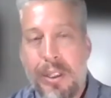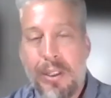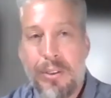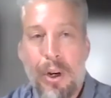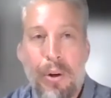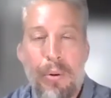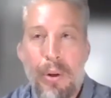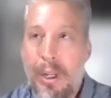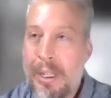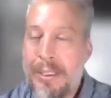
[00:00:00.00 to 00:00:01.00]
So
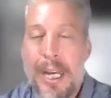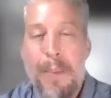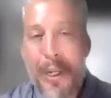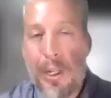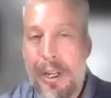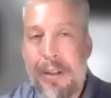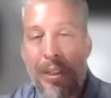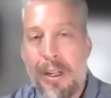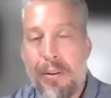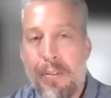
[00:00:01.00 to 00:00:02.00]
typically,
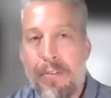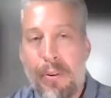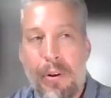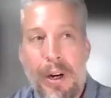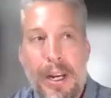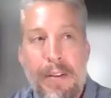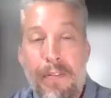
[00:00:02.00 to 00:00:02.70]
for a